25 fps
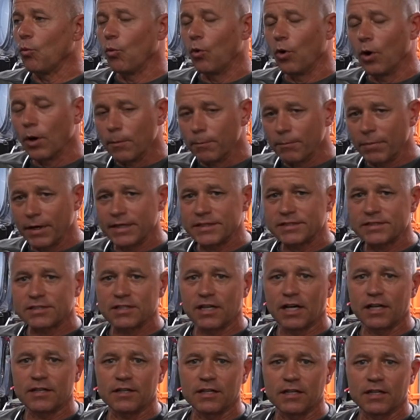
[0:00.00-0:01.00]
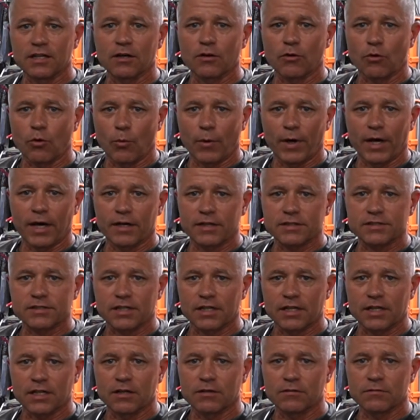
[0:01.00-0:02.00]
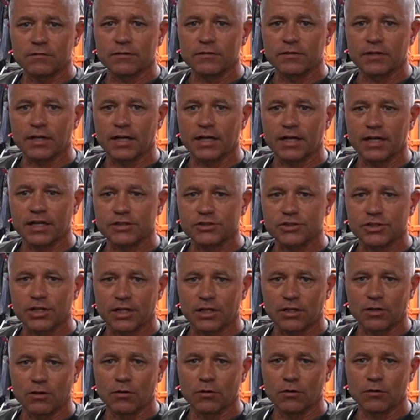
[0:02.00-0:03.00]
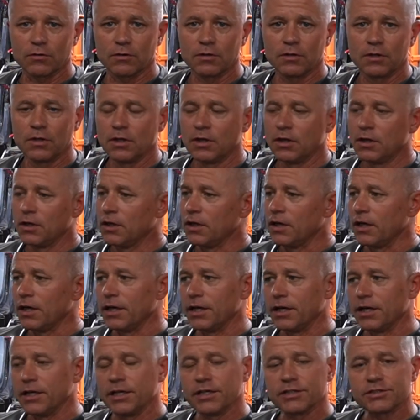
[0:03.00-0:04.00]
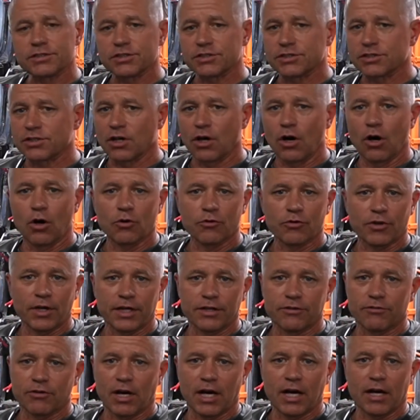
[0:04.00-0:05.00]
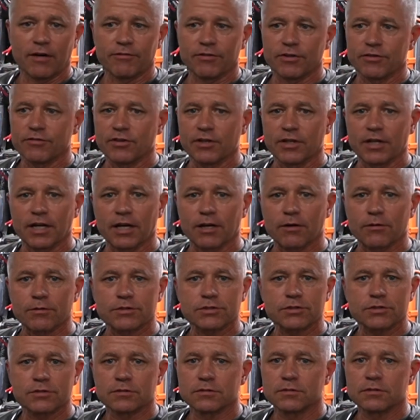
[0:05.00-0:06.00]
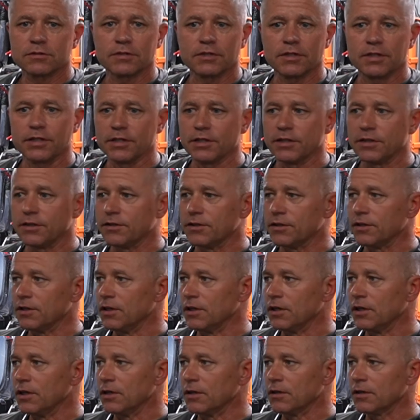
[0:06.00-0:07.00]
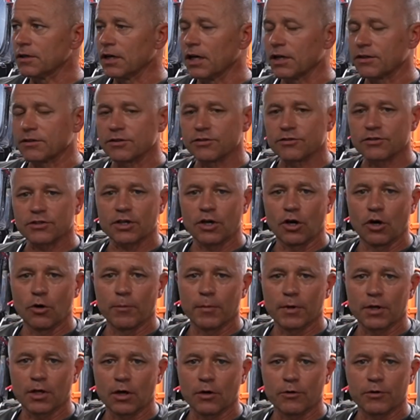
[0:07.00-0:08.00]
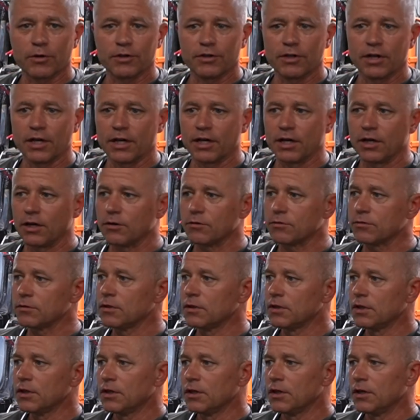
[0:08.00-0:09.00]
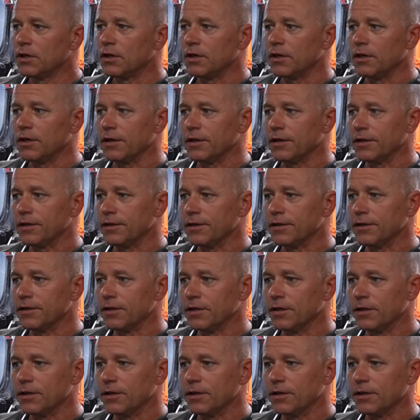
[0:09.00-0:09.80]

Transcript: one bait site to hit on the way out of town that I got to check on. And then it's just an all-day driving, 10 hours. And got the Tacoma loaded down. And